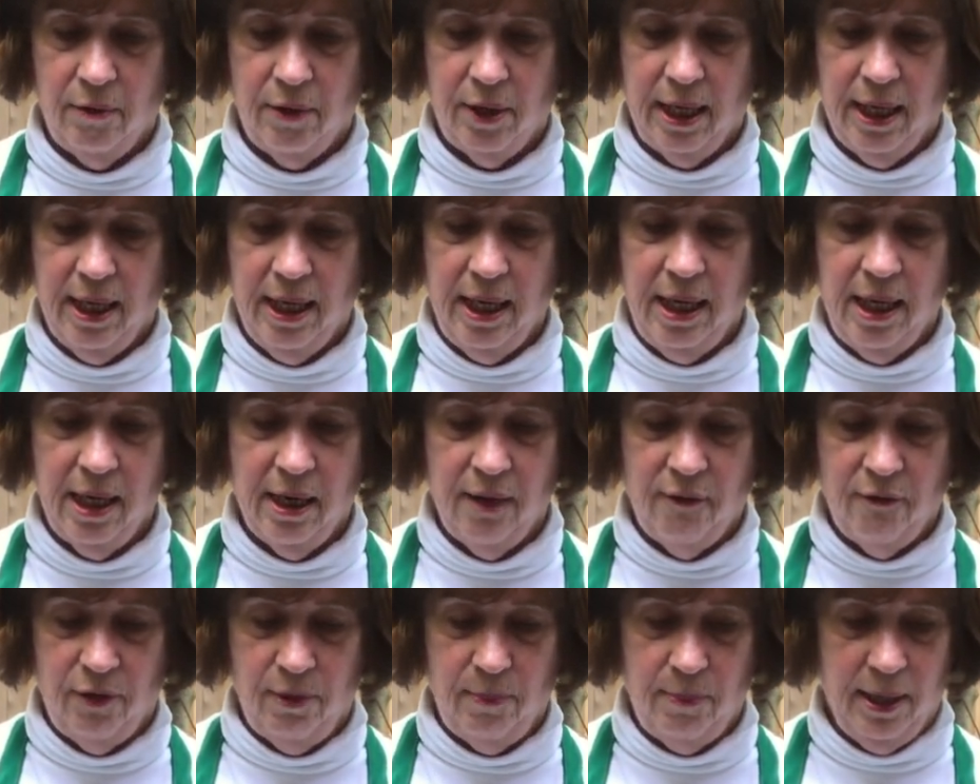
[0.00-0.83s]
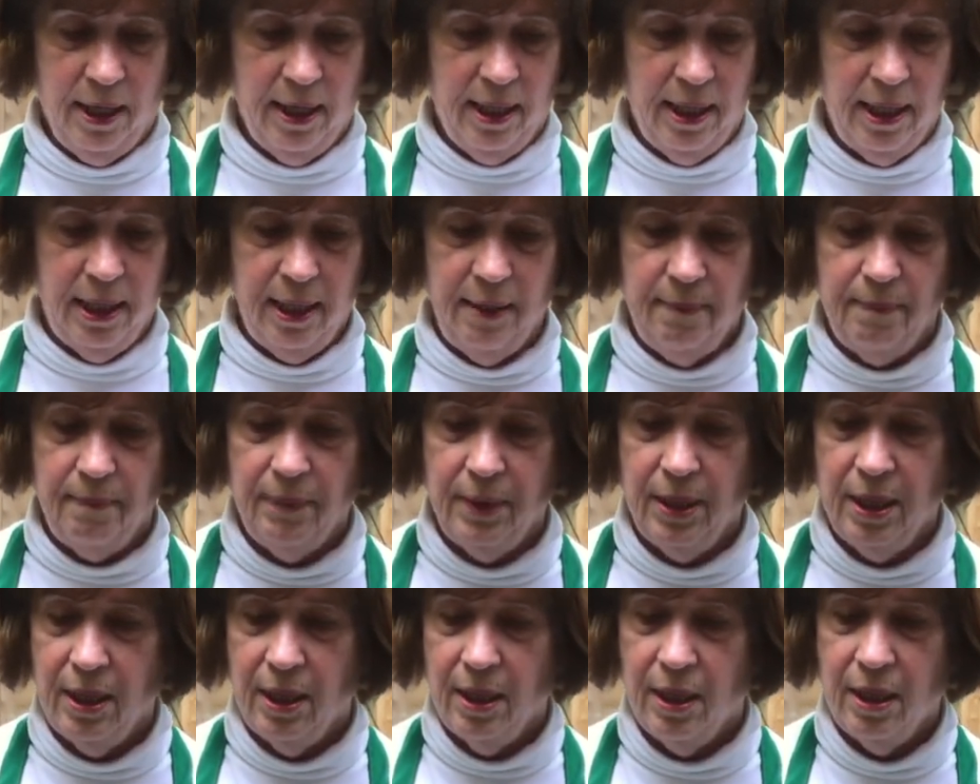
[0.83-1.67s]
Okay, everybody,
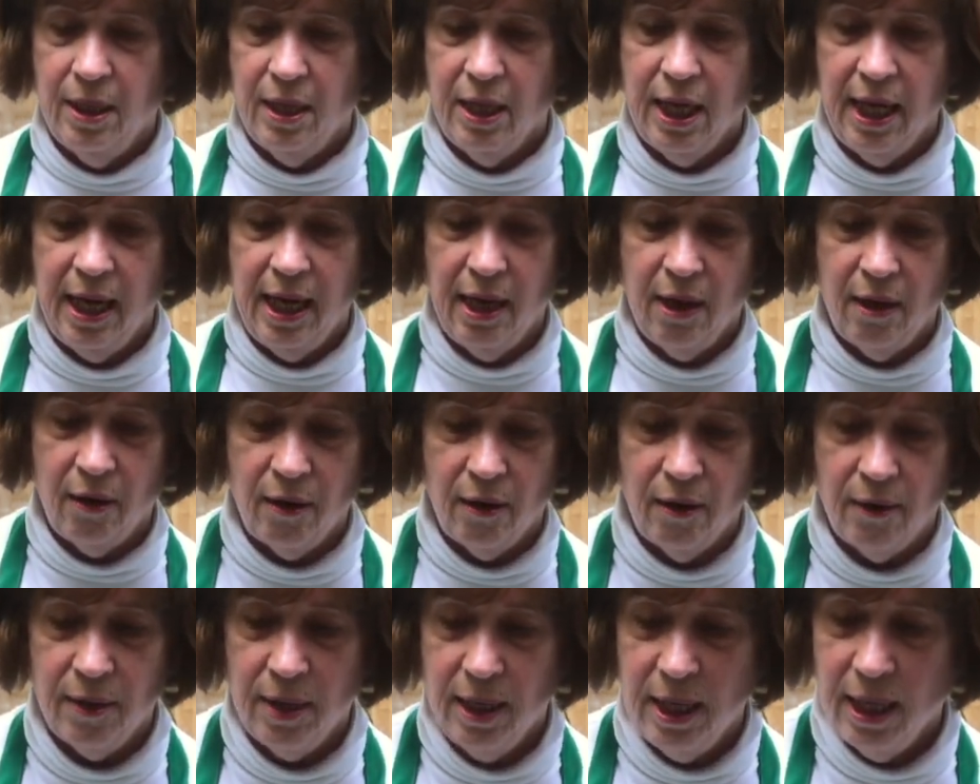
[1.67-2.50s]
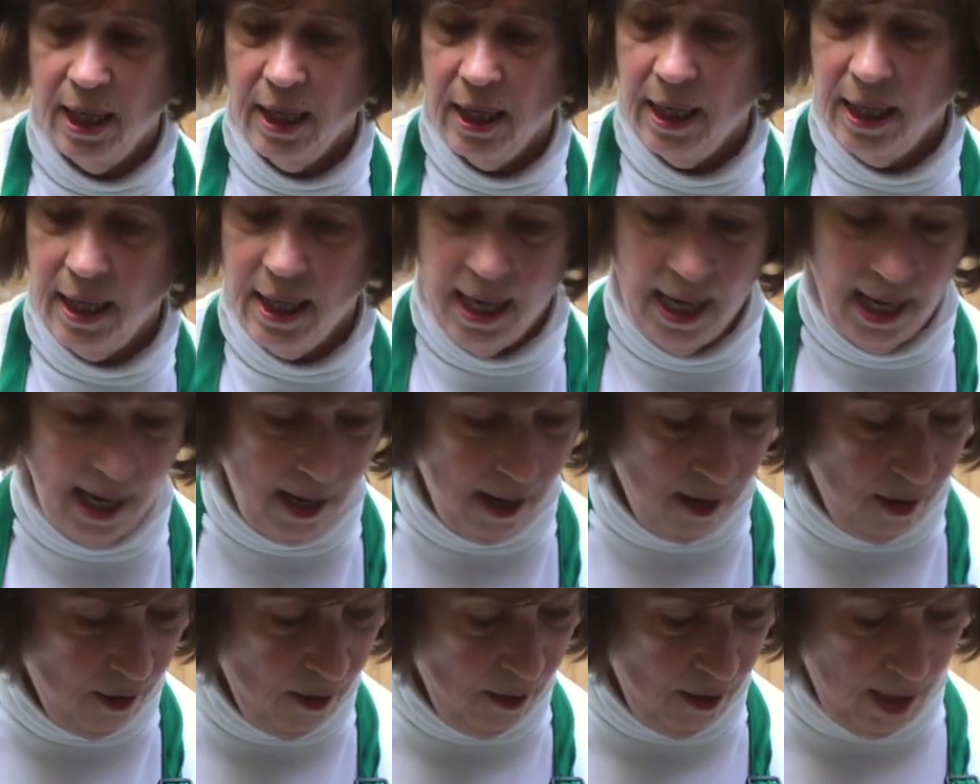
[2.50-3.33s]
there.
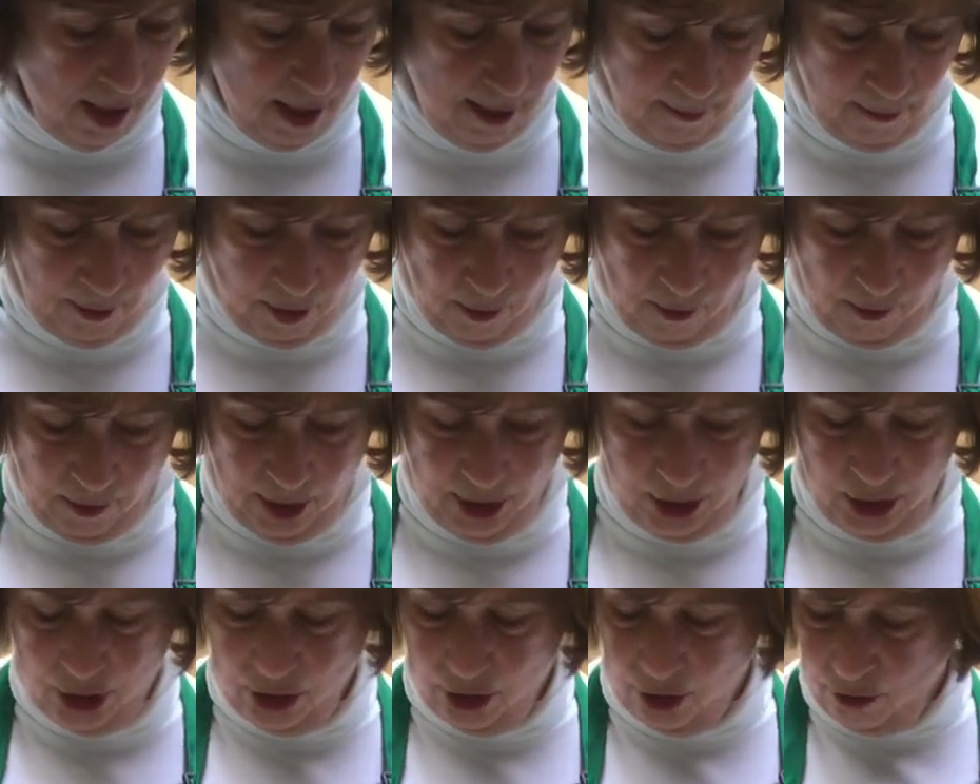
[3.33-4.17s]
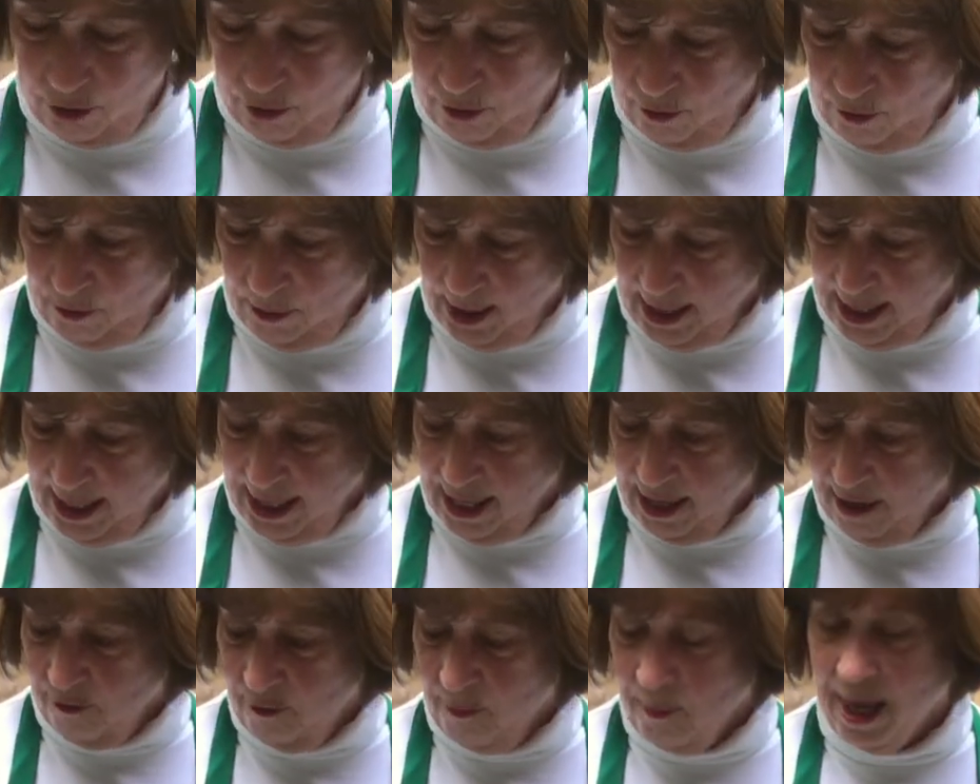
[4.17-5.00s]
Now I'm going to
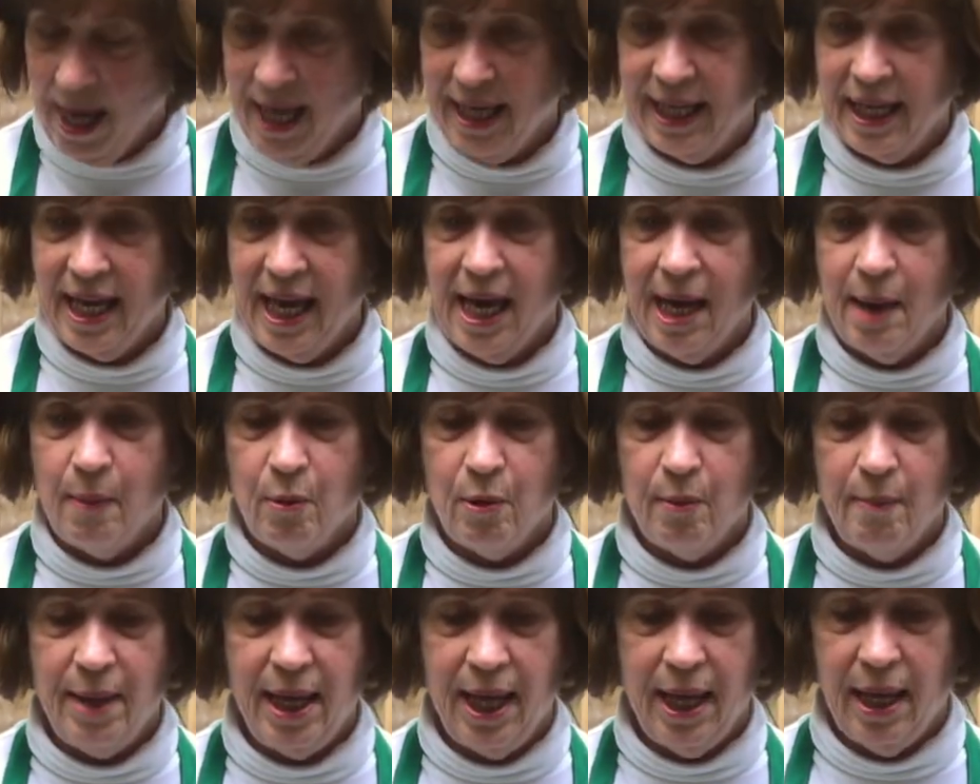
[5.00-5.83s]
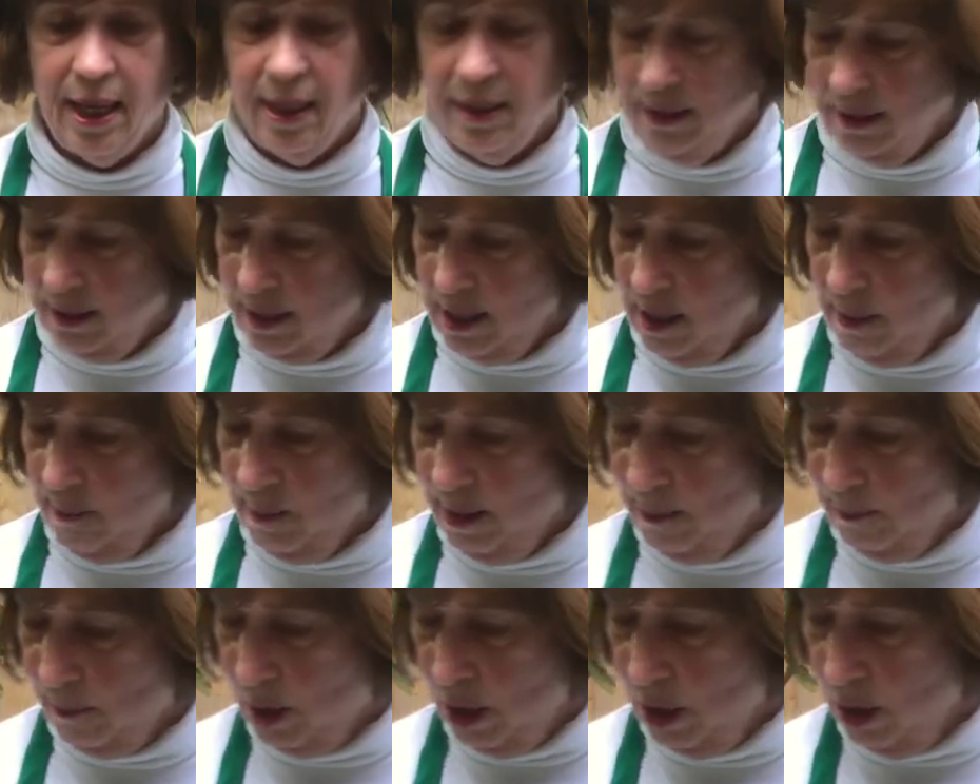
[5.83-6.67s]
have my cameraman come
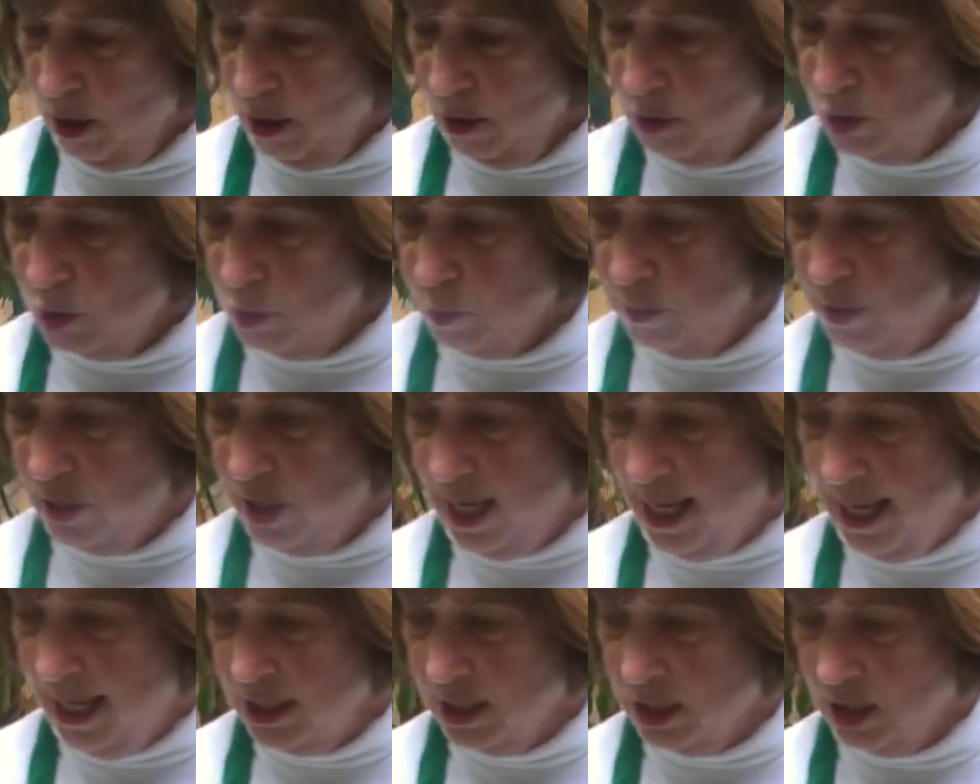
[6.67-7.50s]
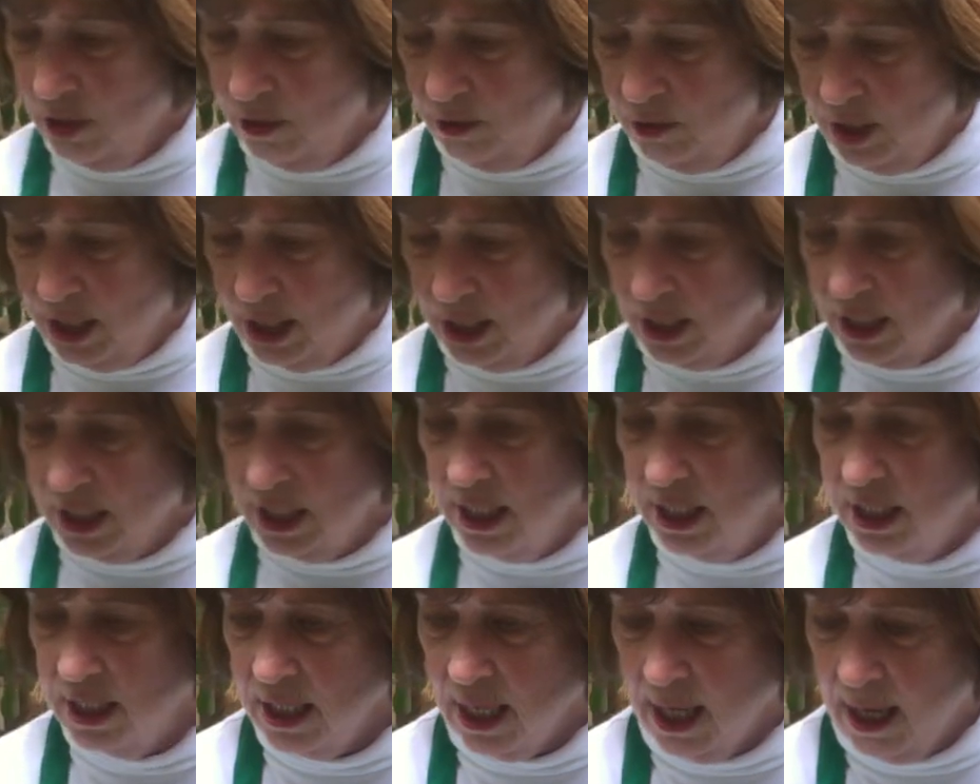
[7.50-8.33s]
up close with that so you can
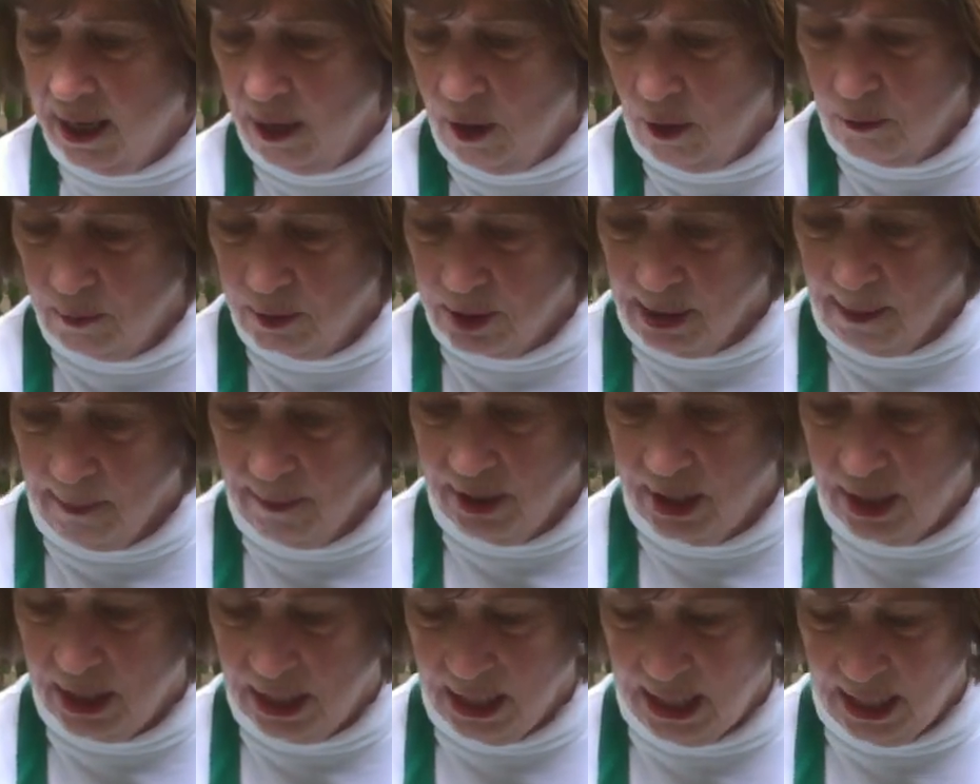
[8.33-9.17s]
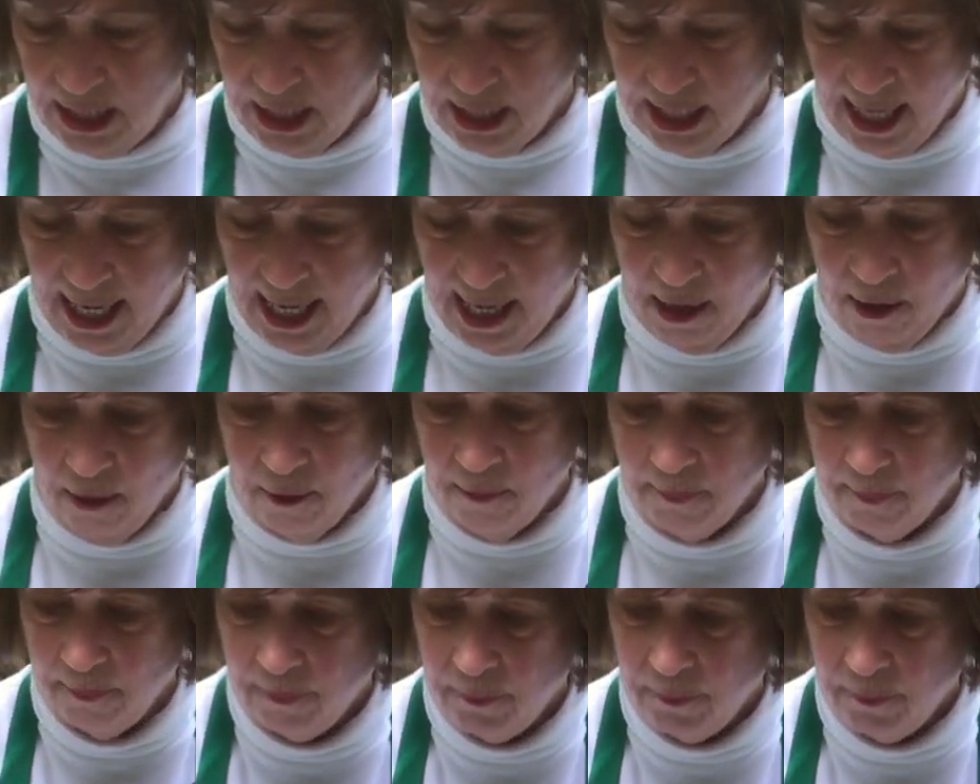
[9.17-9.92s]
see, I hope, some of the detail.